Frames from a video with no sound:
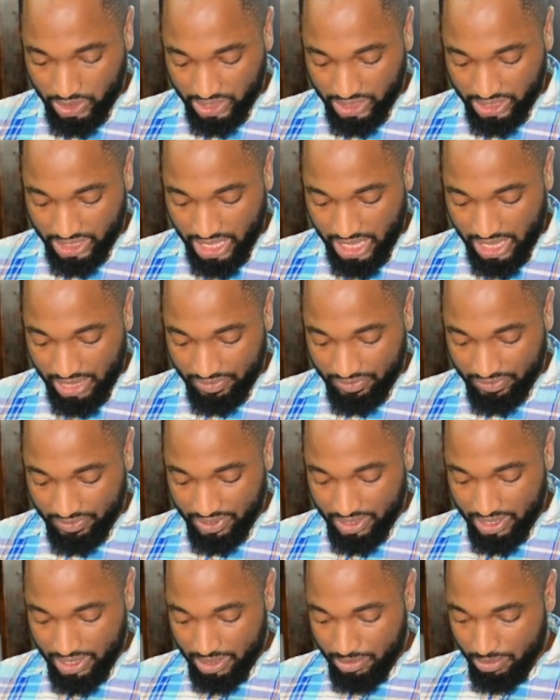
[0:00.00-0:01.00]
yourself.
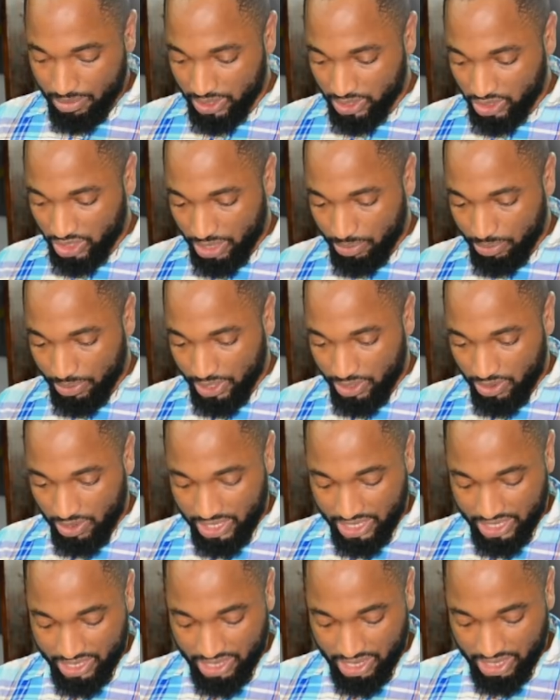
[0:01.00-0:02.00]
Make sure you paint
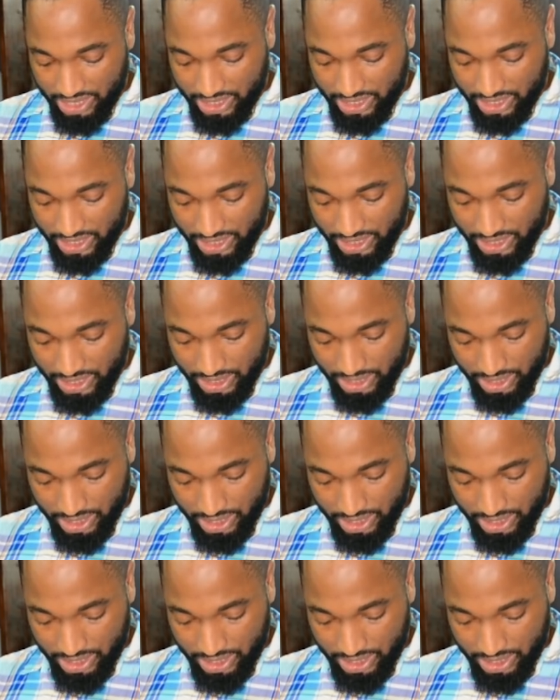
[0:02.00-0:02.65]
all the dots.